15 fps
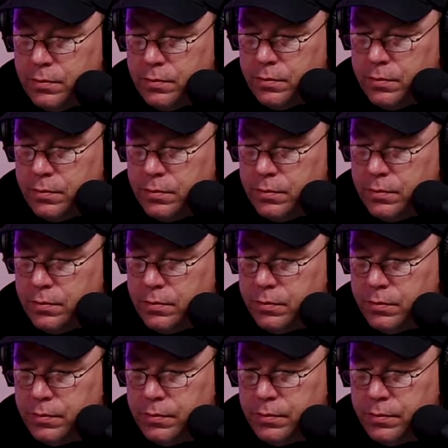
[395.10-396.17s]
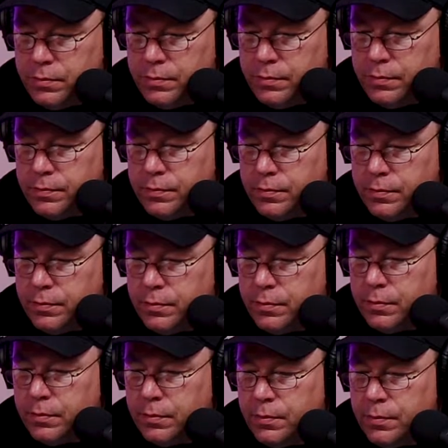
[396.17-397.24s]

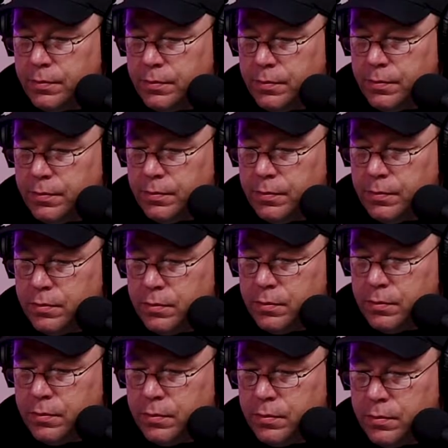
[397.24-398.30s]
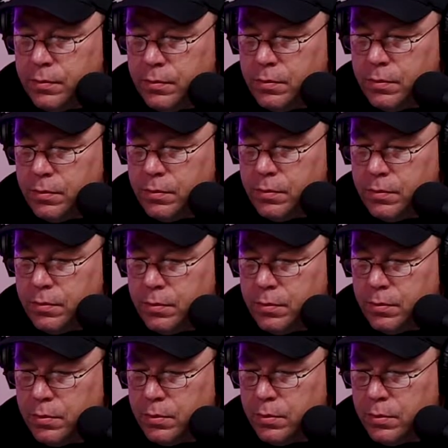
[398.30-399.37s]

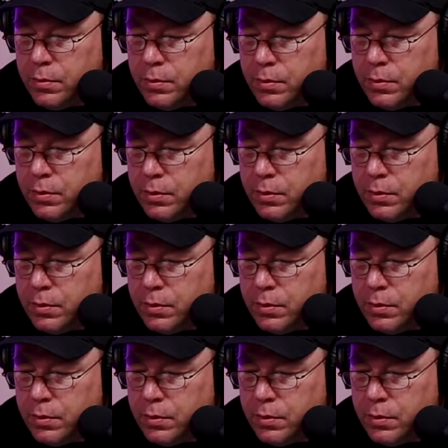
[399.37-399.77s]
[no speech]